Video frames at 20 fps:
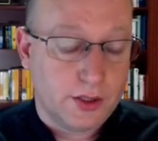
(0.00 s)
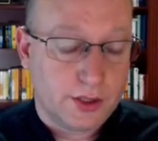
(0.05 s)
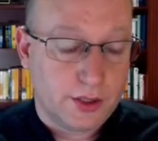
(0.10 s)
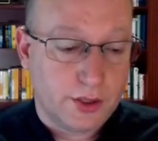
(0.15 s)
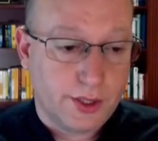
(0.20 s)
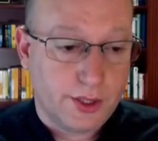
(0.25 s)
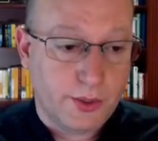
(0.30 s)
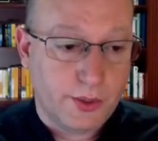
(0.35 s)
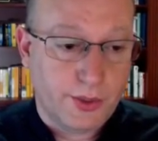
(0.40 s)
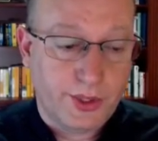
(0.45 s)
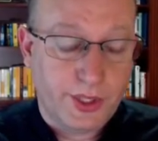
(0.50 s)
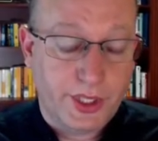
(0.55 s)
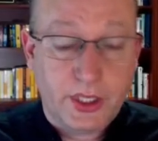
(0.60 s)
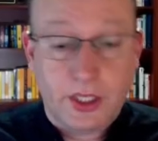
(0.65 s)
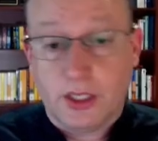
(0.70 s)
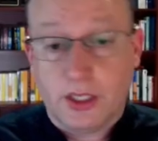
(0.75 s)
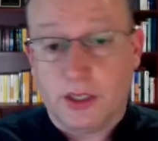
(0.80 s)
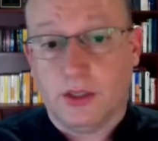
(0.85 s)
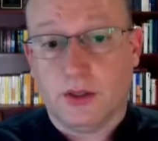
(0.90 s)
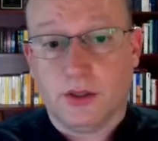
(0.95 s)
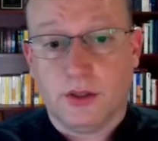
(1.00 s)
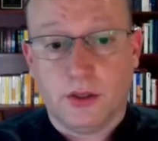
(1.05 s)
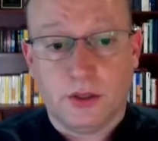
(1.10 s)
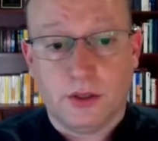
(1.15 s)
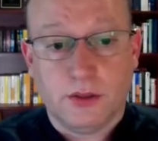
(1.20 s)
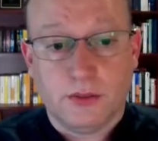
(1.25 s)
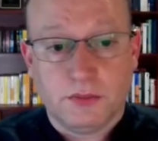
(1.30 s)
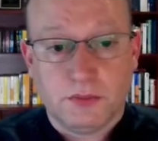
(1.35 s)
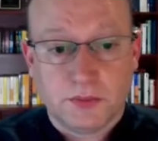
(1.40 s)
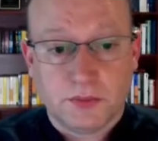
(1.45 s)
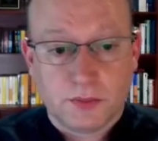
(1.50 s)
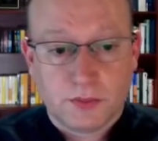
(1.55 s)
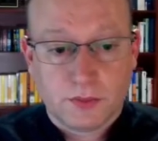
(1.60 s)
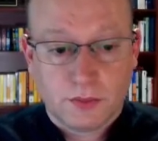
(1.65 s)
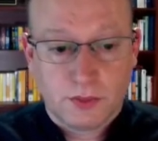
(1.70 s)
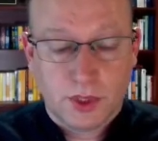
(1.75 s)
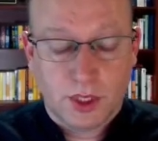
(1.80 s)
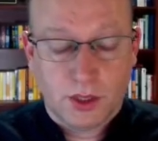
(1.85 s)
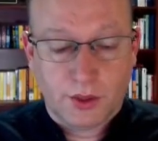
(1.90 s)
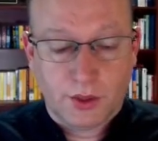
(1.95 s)
so that when they get an alert,
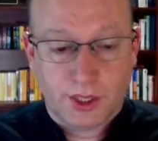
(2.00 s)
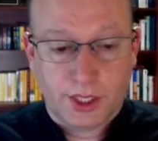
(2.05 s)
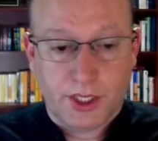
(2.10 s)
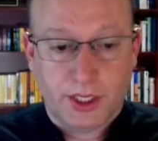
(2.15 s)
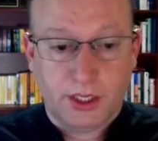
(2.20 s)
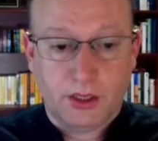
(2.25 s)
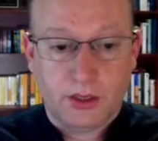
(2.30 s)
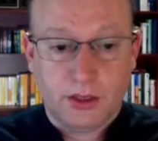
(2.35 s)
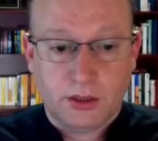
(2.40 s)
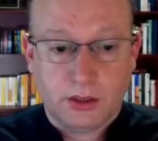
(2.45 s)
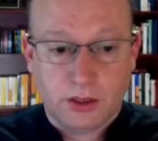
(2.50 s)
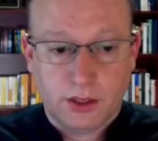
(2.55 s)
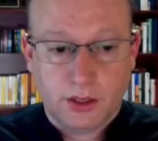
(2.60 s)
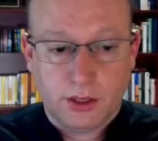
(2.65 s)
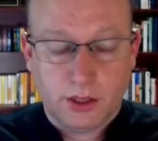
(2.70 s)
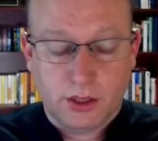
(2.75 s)
okay,